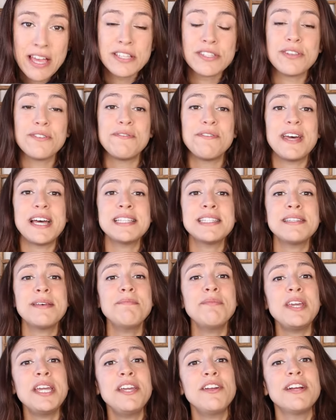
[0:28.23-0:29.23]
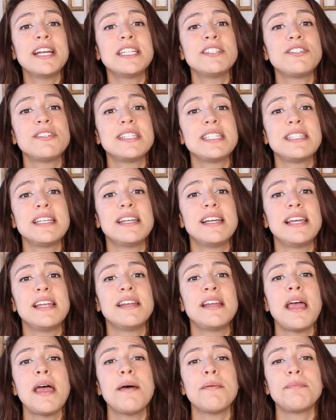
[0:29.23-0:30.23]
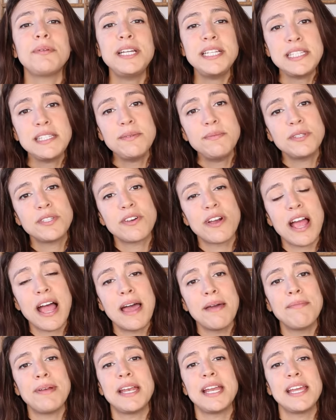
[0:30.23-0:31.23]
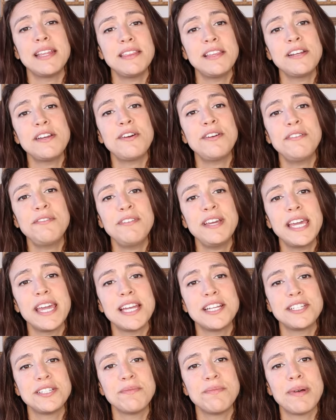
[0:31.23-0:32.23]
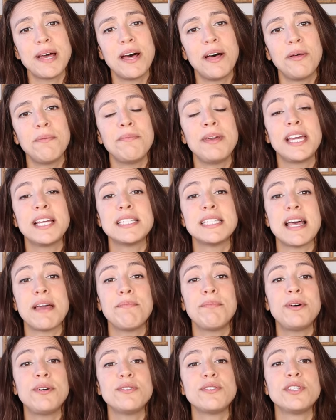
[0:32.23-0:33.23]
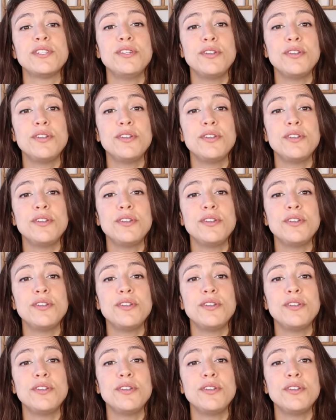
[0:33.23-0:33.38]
So if that's something you're interested in, please subscribe and hit the notification bell because I post